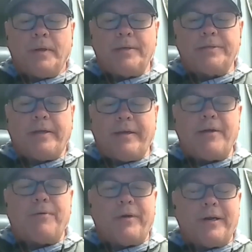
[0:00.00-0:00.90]
is
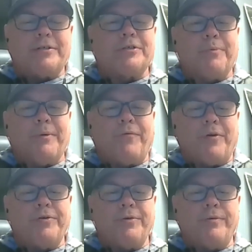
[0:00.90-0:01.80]
again what I just
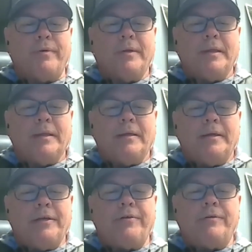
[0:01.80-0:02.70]
referred to
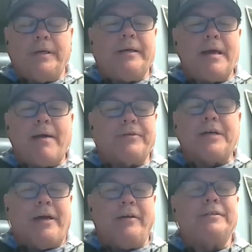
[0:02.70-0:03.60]
you don't need to have a
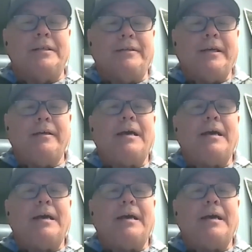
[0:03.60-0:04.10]
title to lead.